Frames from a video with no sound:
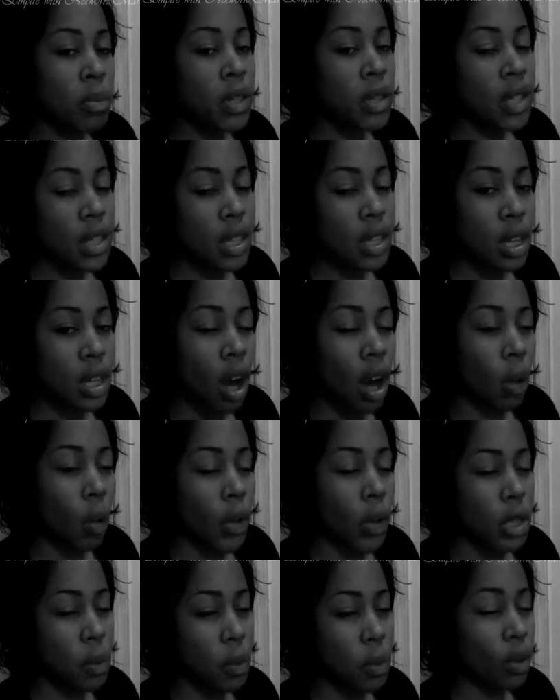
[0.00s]
busy,
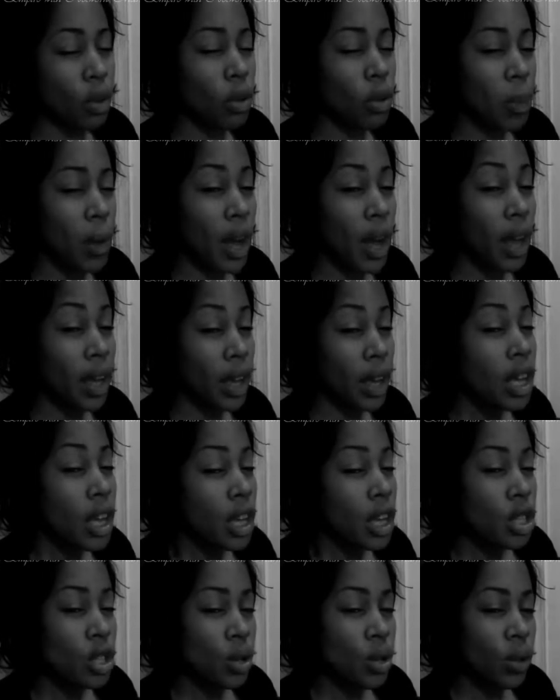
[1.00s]
always preoccupied.
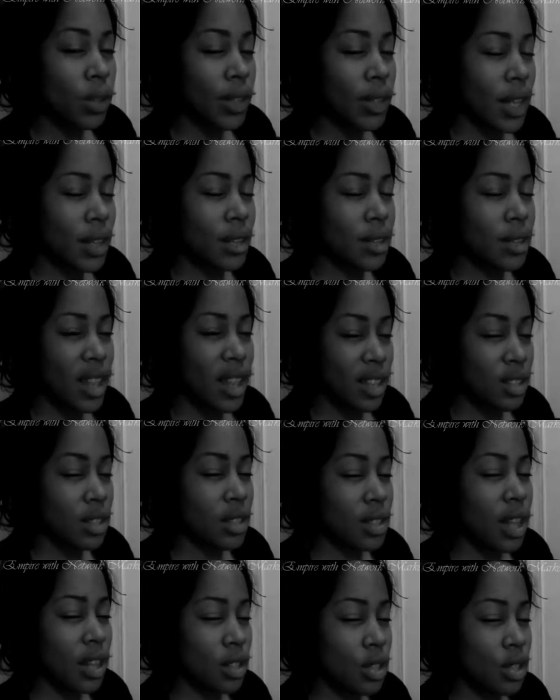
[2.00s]
So that's
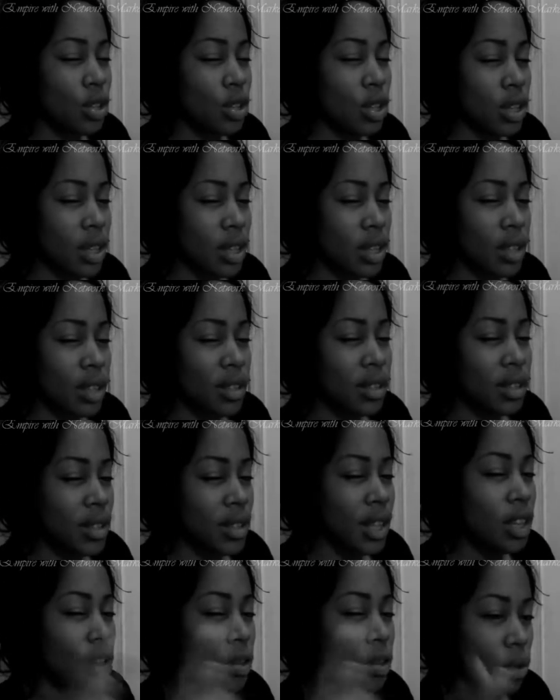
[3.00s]
that's that's good
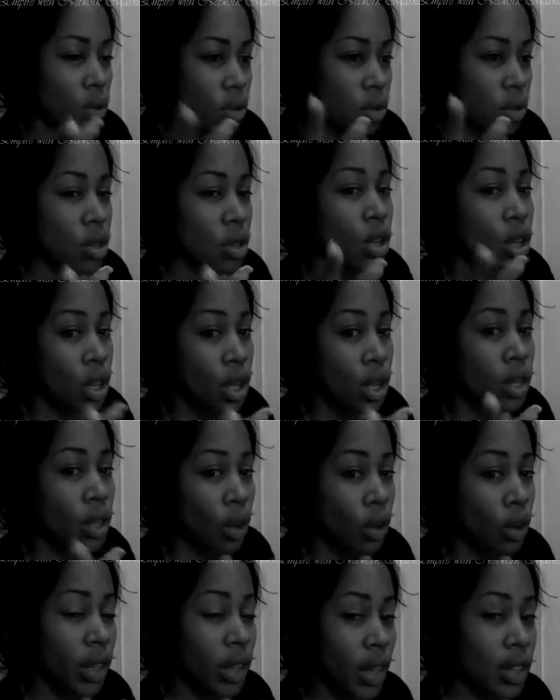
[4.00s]
signals.
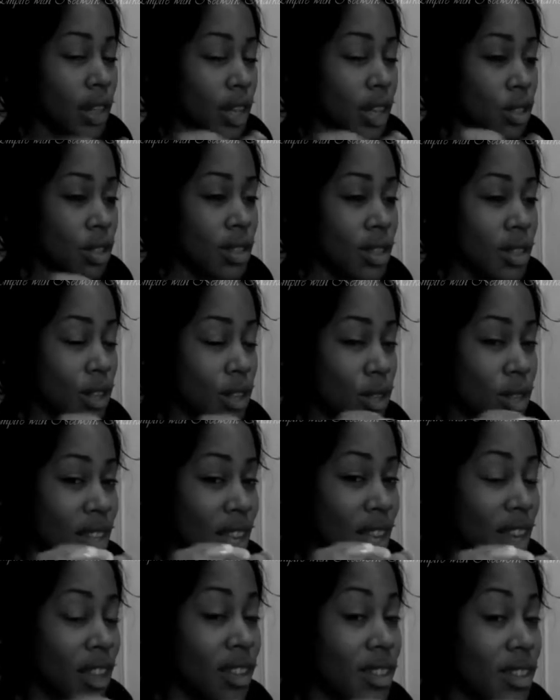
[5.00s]
Okay, that's that's a
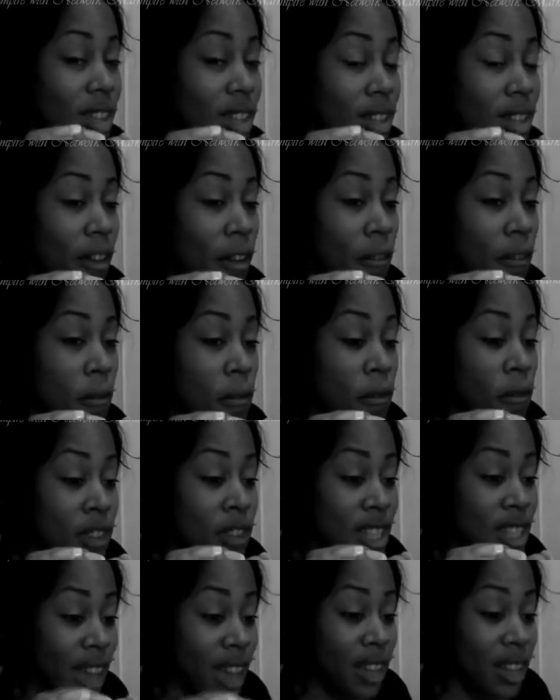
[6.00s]
scientific
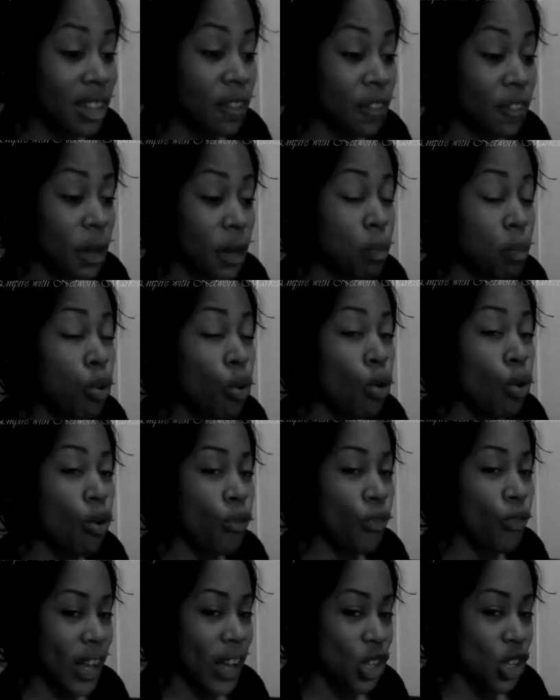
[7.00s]
scientific
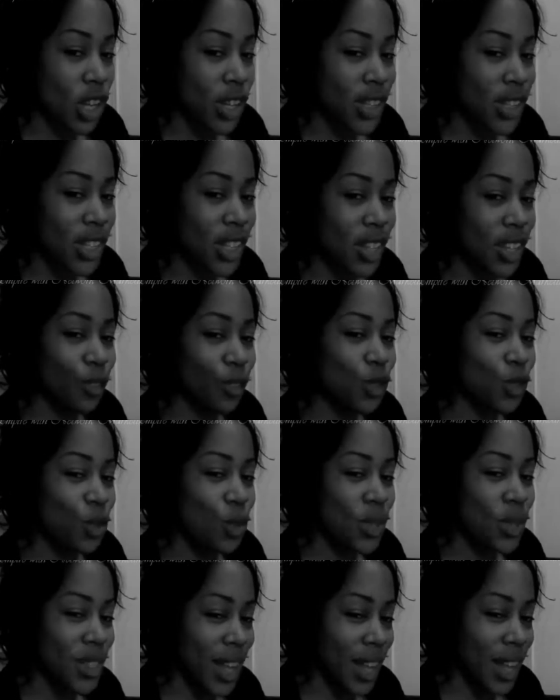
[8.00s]
proof I just give
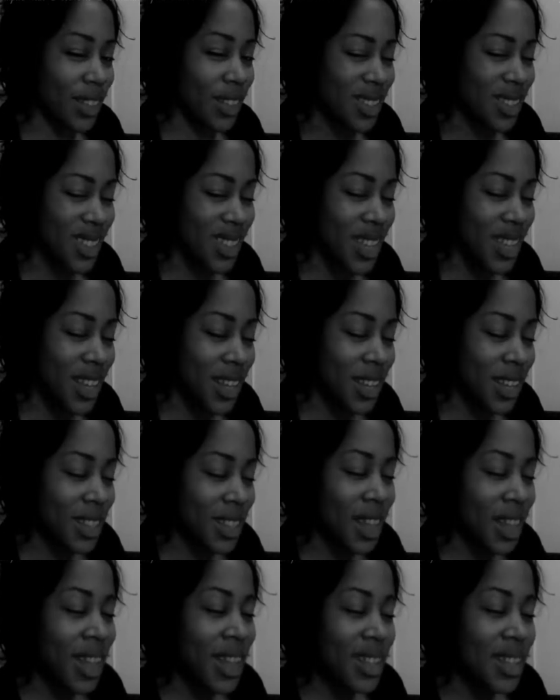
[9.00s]
you statistic
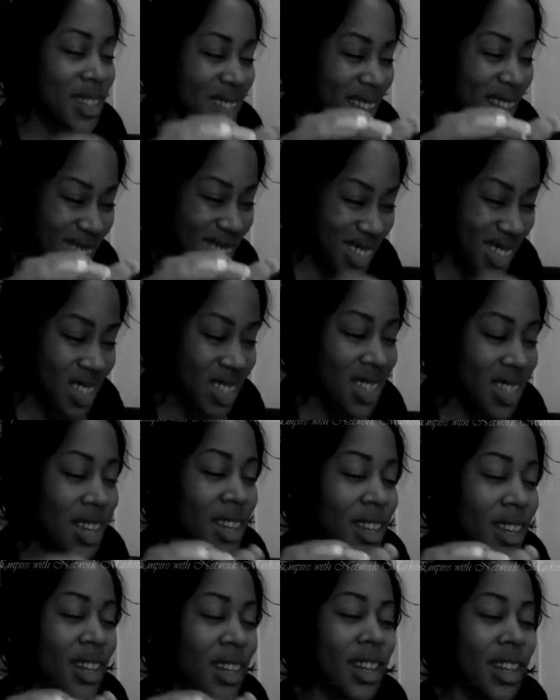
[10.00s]

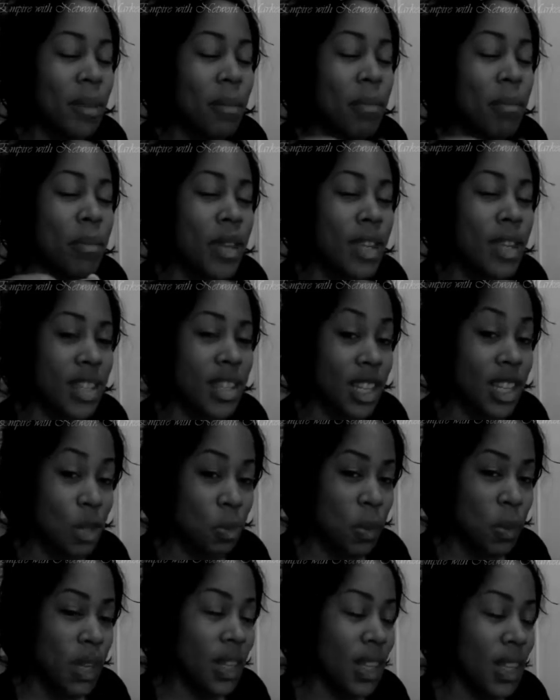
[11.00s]
statistically
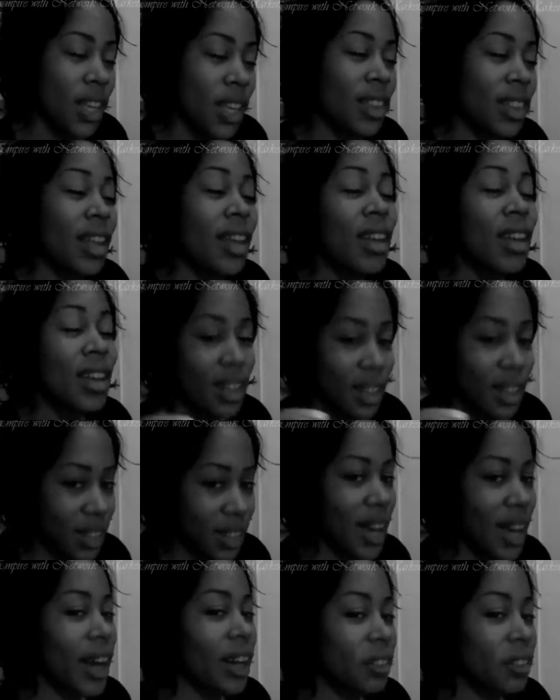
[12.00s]
business speaking
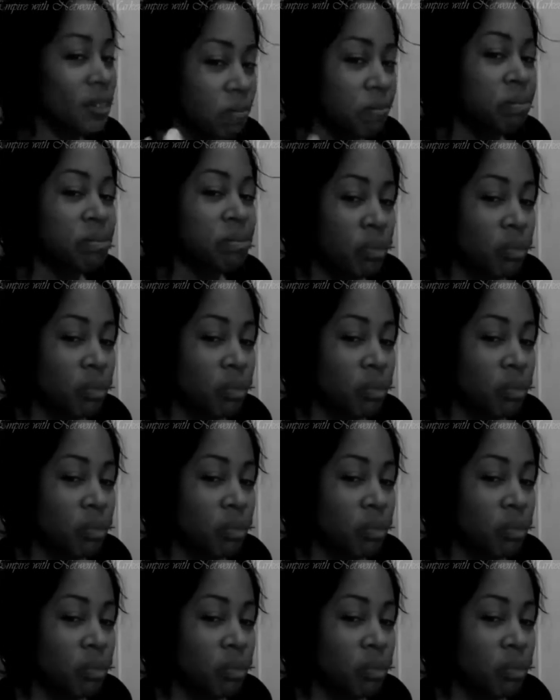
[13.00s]
that